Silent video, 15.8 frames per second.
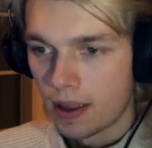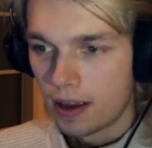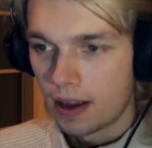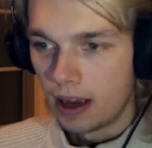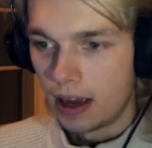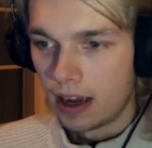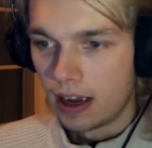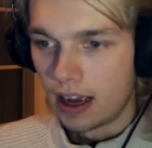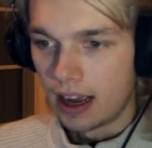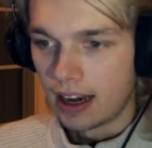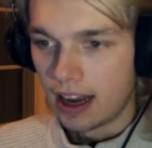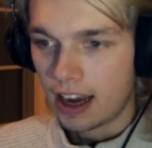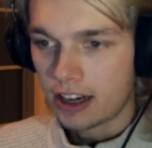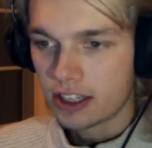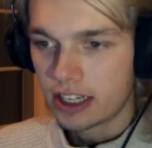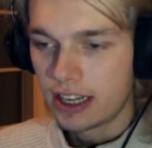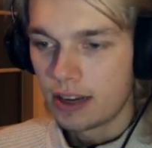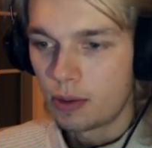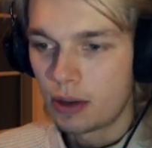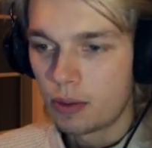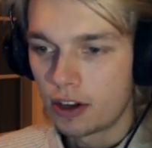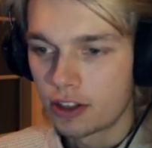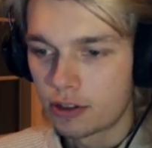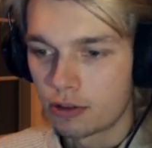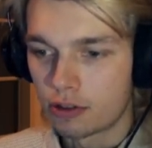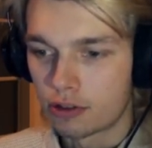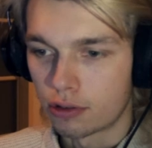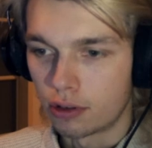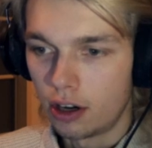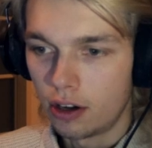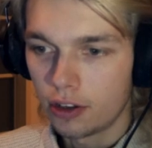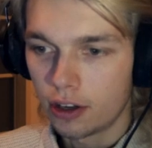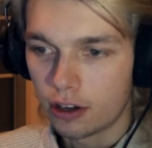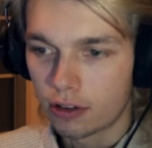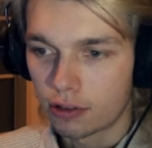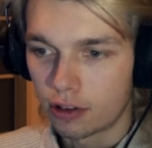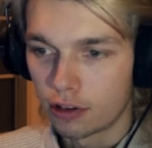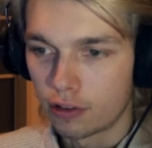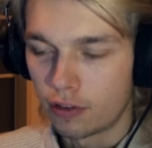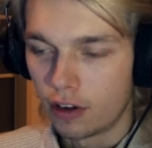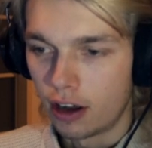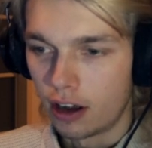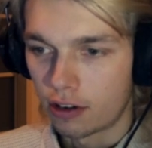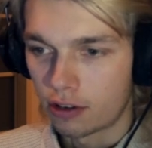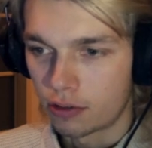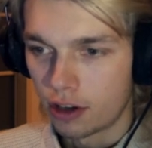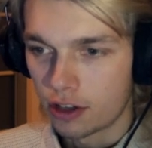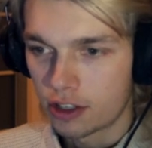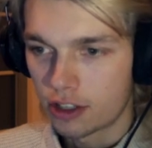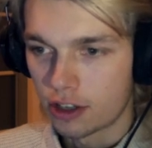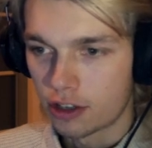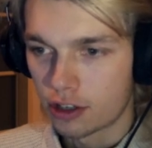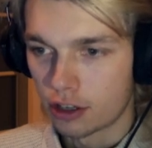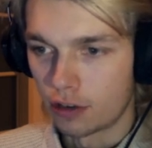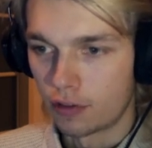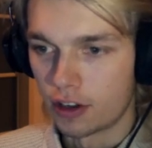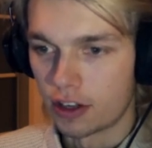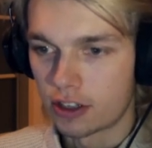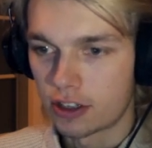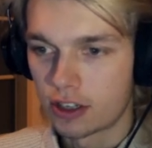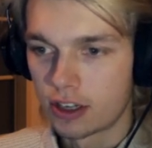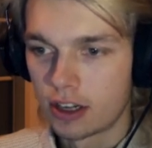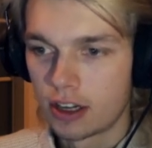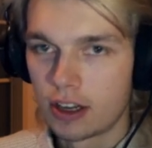And actually we want to draw the curve across the surface.